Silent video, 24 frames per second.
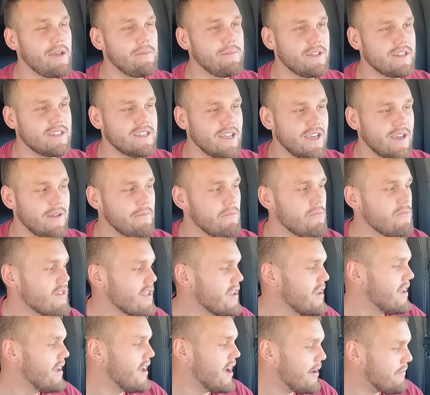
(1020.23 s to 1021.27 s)
but
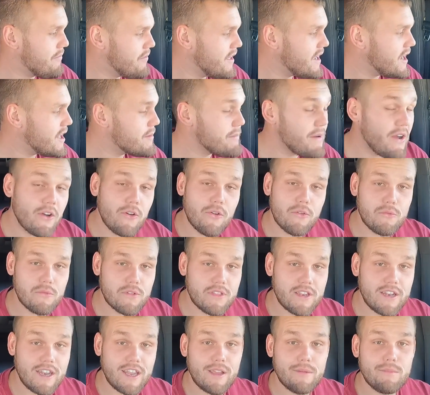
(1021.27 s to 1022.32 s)
I'm thinking about going with
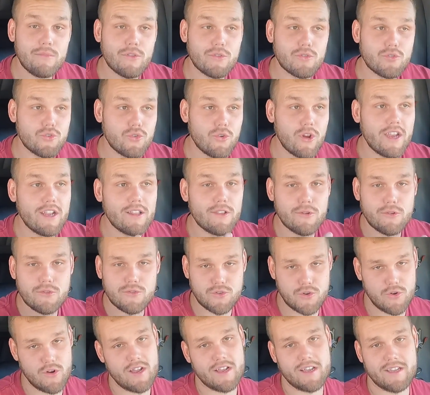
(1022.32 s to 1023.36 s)
the name Trailer
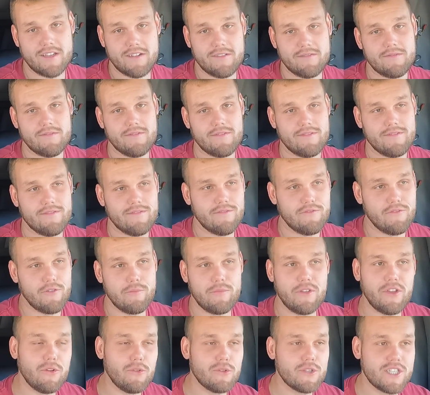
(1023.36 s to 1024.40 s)
Truckin'. From
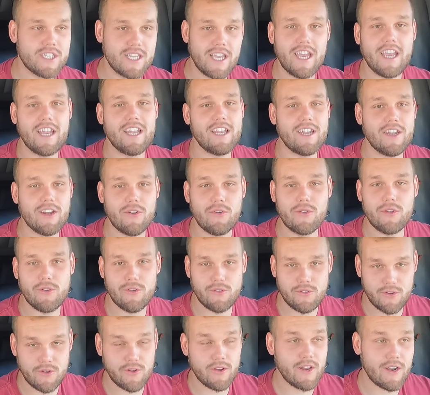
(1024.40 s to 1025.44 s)
the old saying,
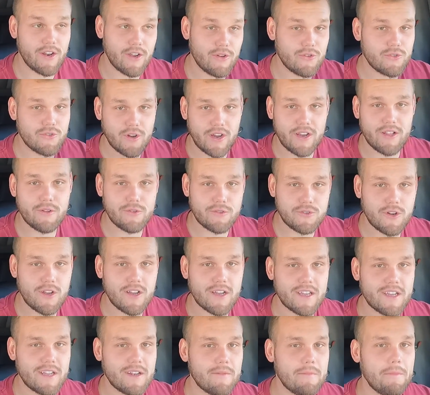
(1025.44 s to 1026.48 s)
you're going to go trailer
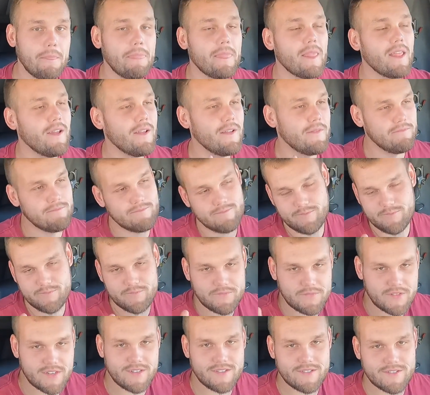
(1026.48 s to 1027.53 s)
trucking.
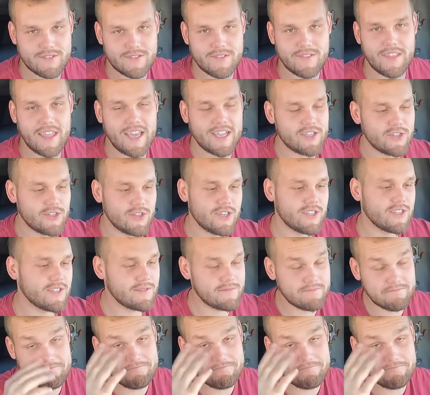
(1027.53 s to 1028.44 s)
That's just